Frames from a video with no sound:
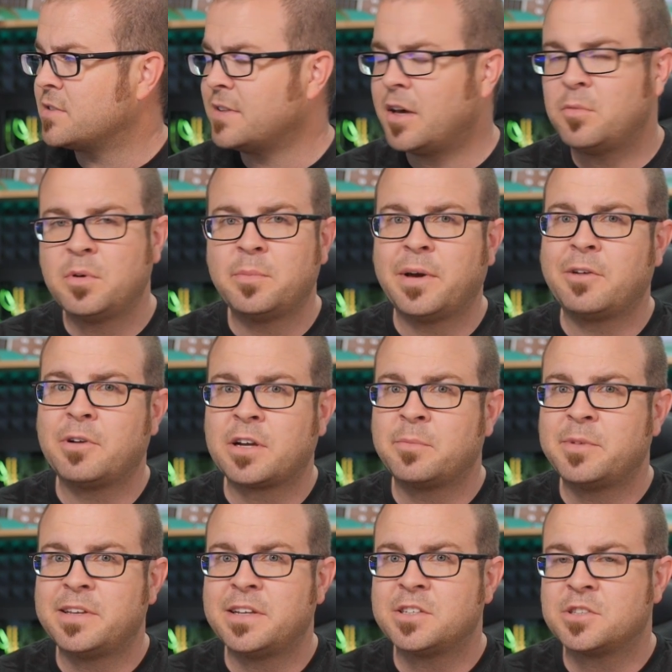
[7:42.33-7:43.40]
So that would be my
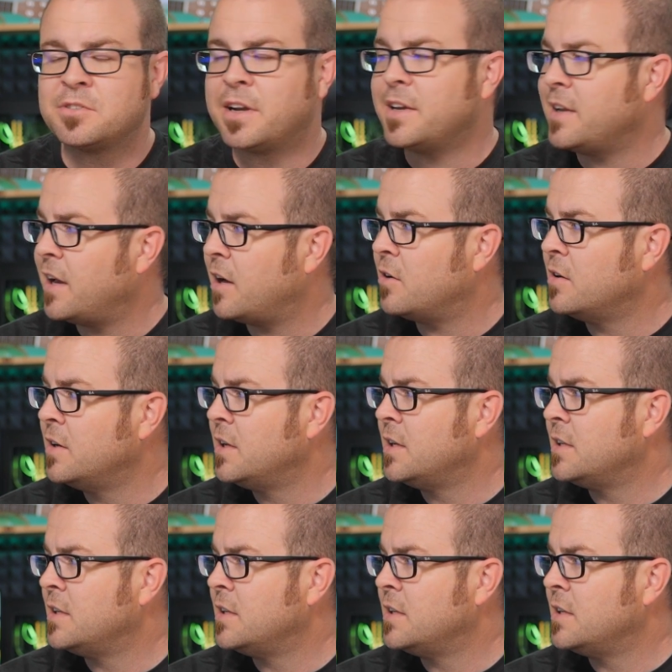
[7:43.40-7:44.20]
recommendation right now.